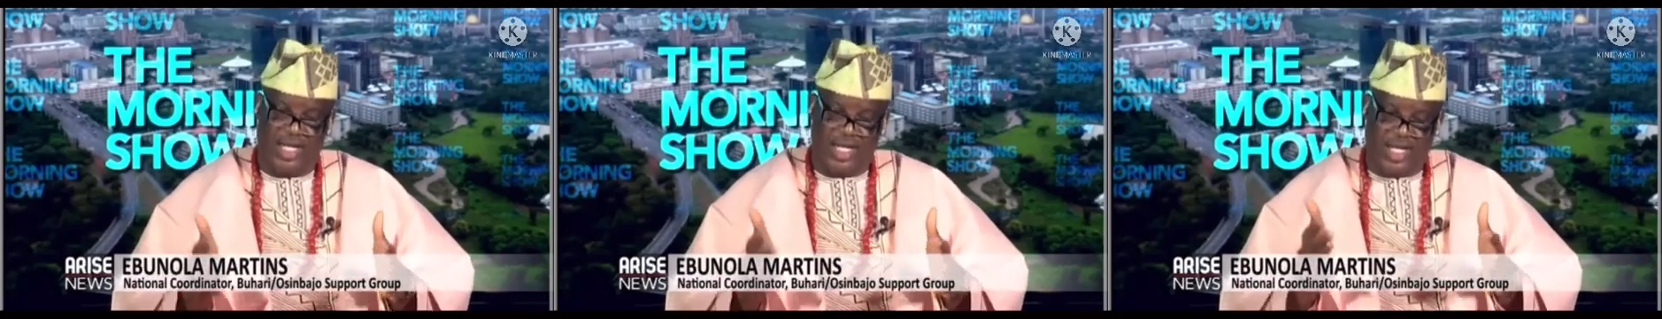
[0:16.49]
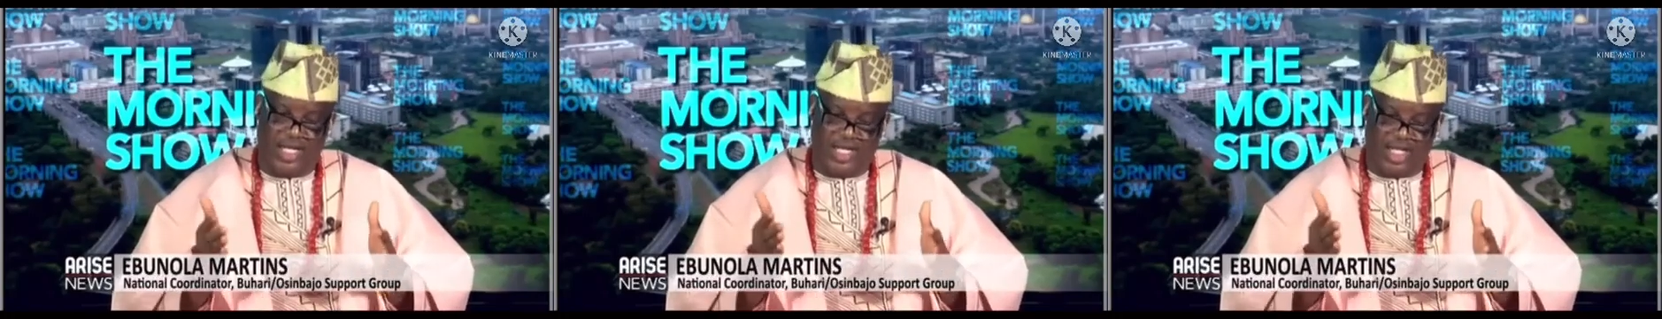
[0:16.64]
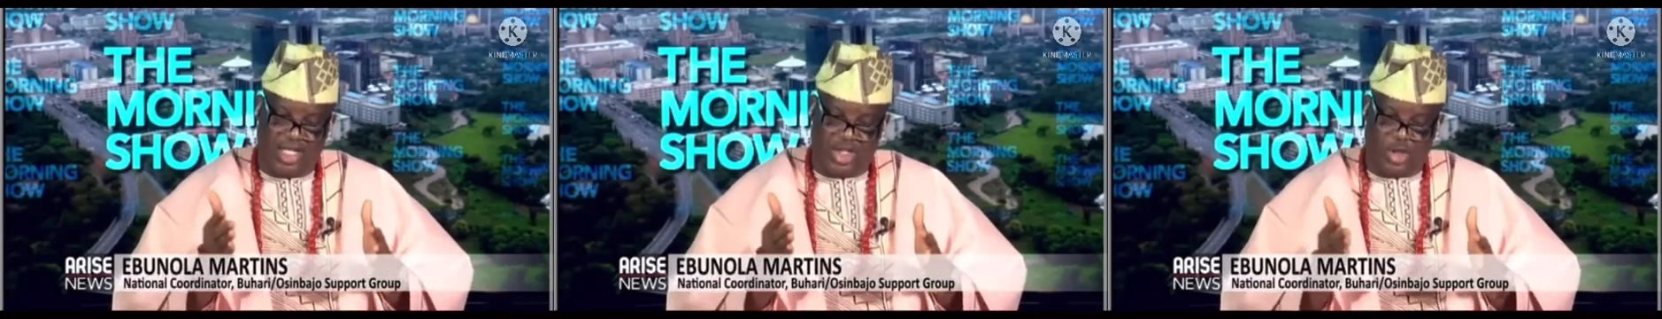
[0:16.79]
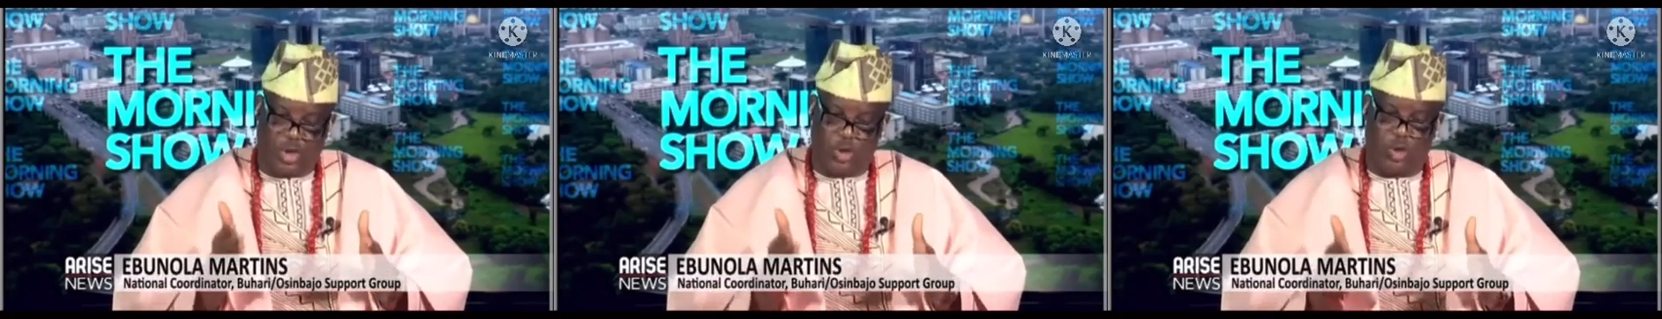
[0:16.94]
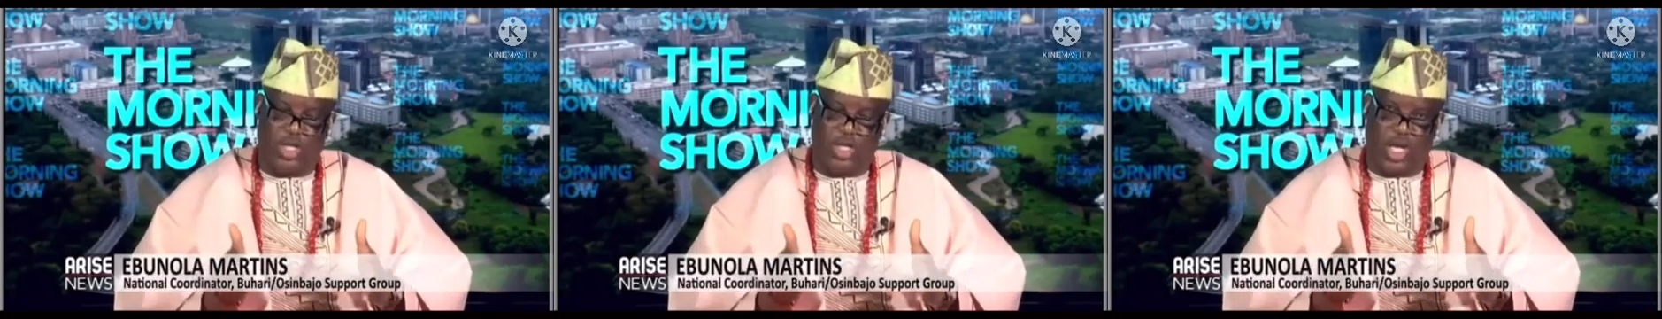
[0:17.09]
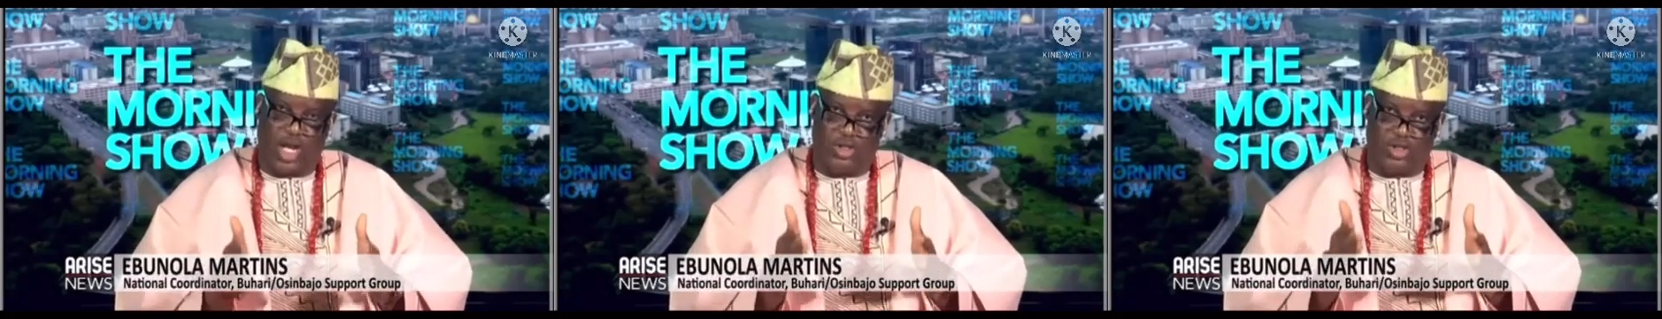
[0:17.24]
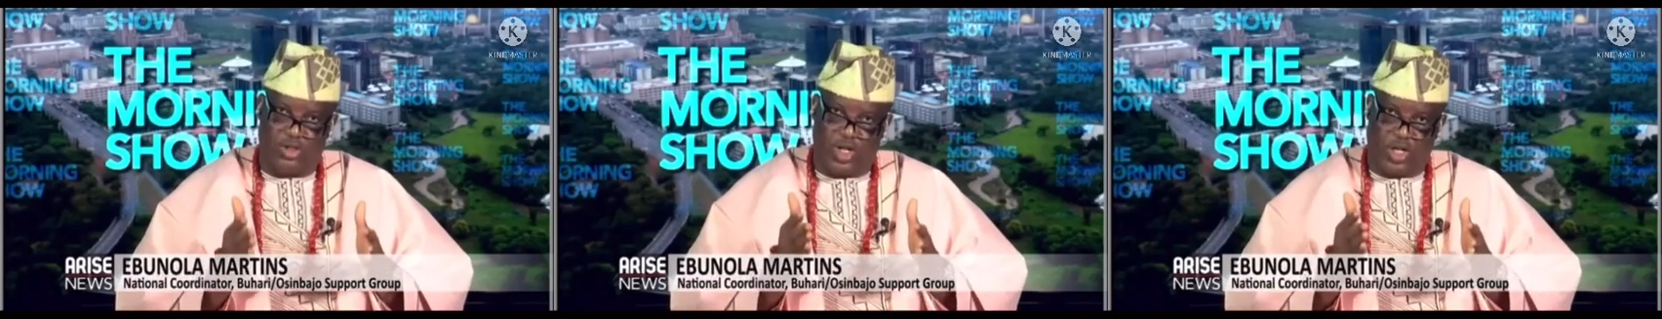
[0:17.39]
in this
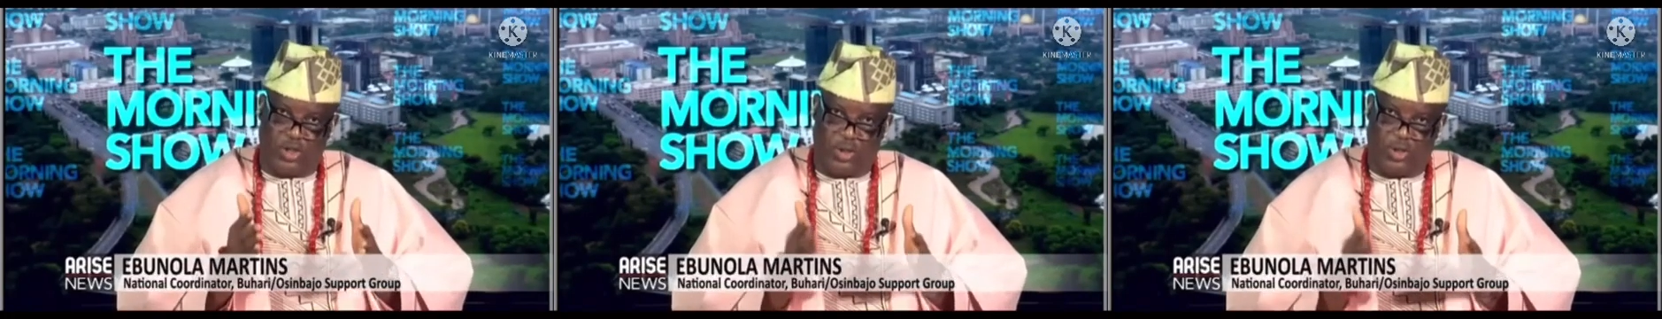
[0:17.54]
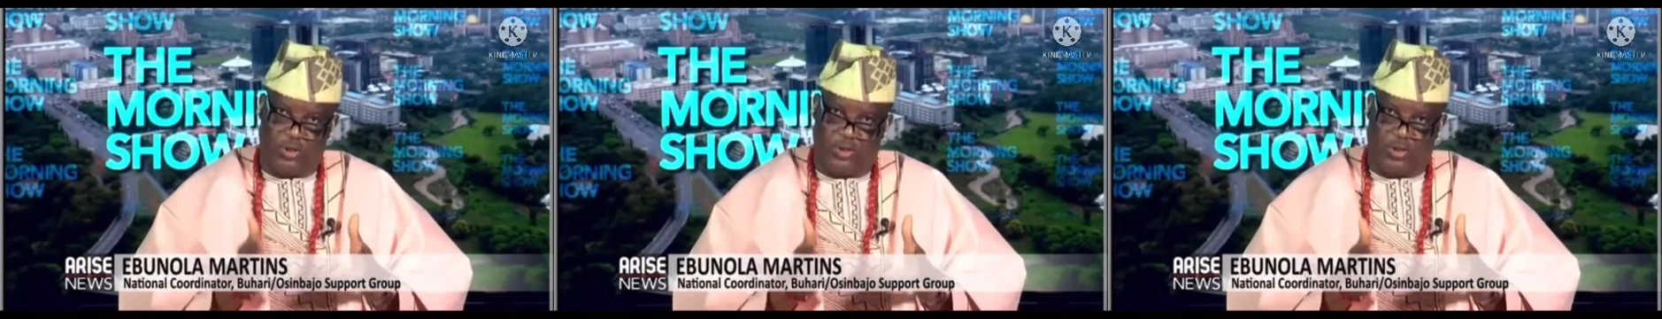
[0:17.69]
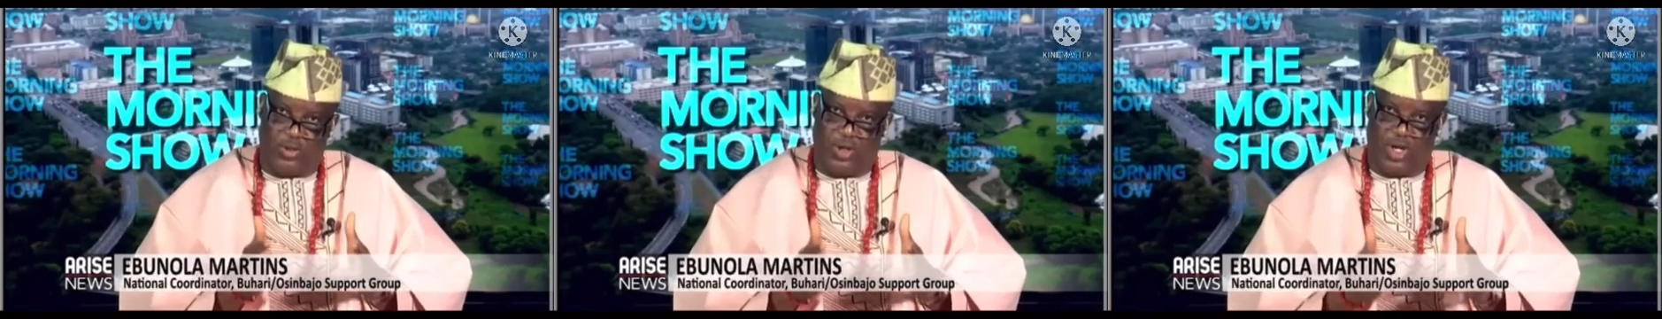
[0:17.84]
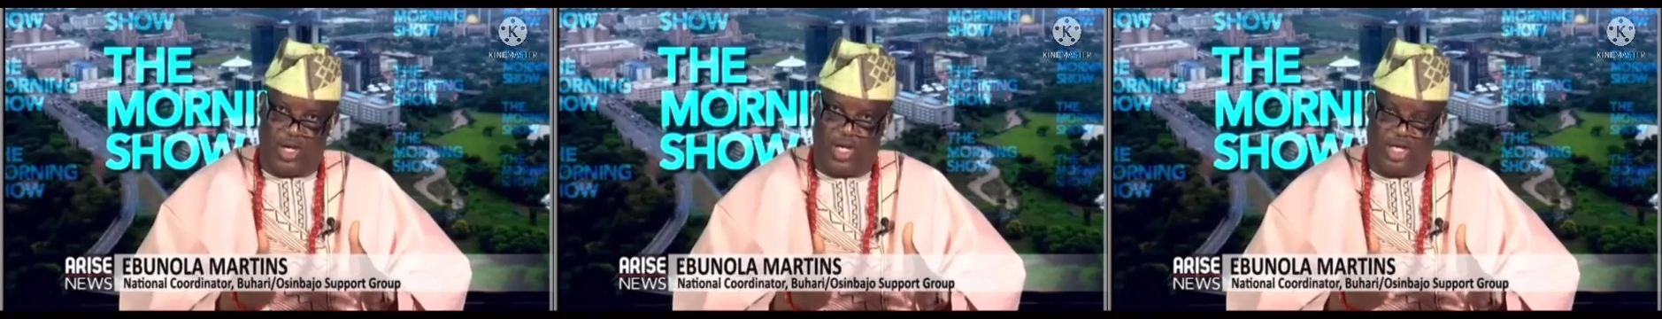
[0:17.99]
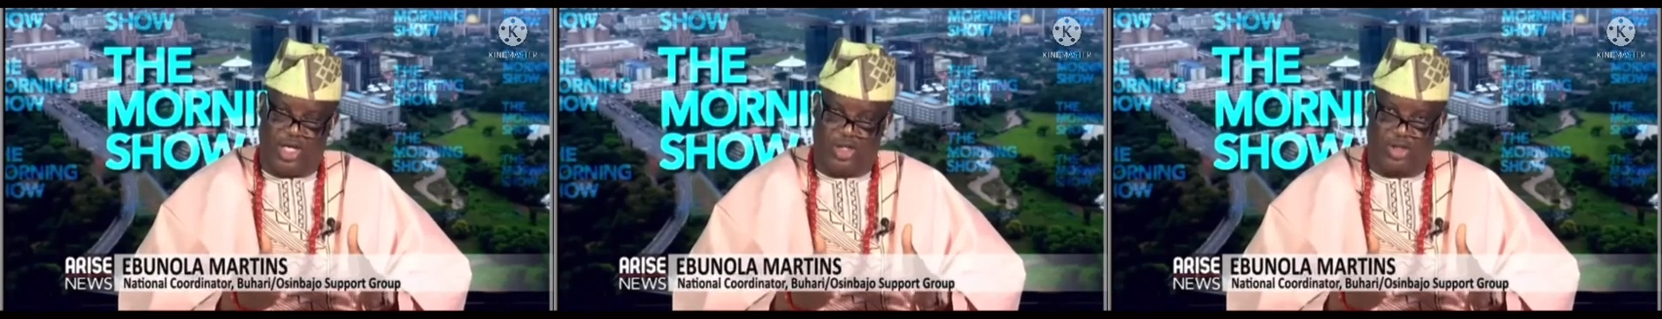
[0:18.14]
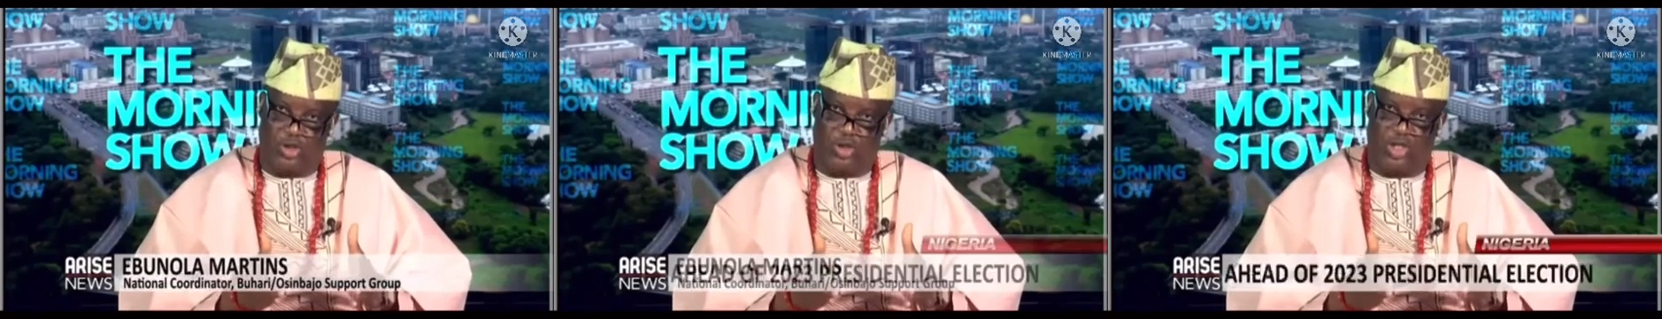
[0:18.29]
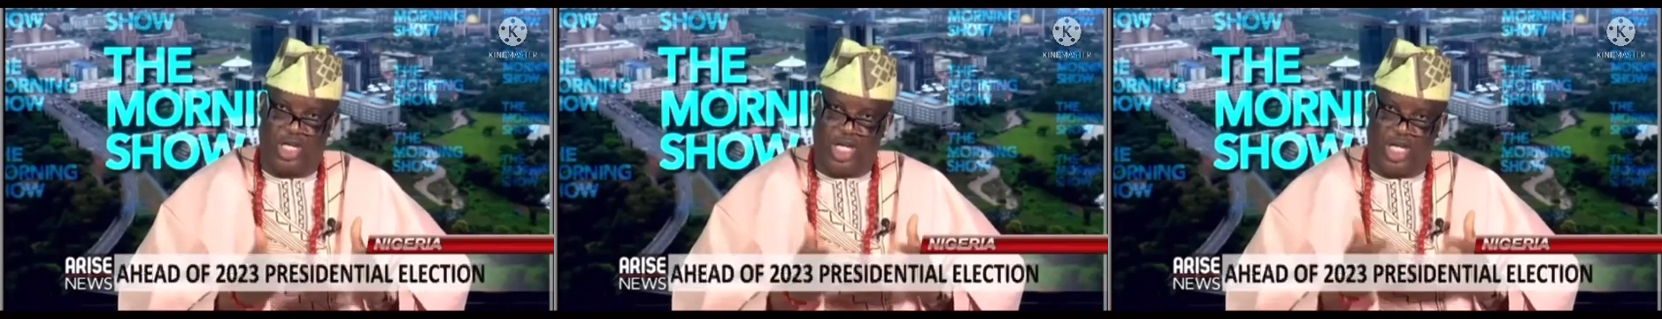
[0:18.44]
2023
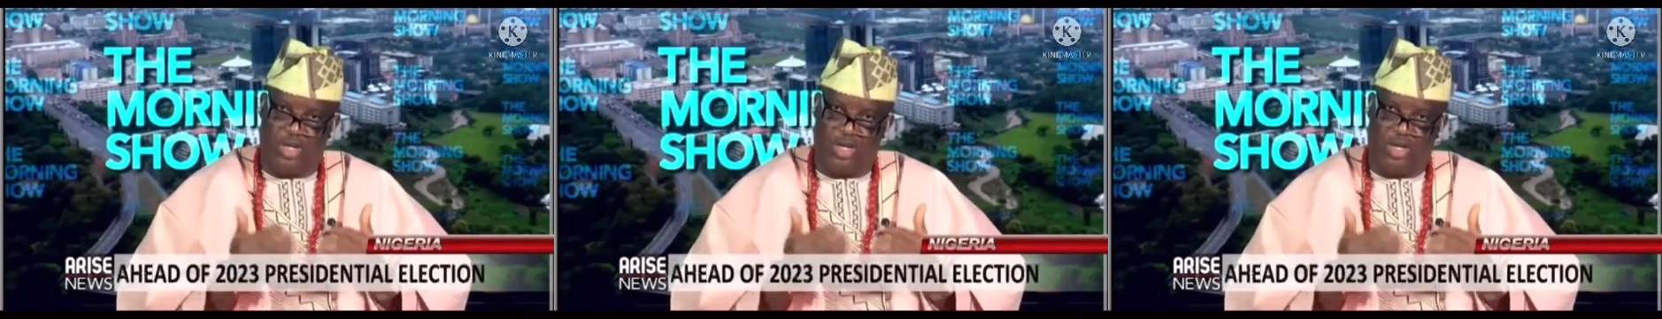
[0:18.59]
election,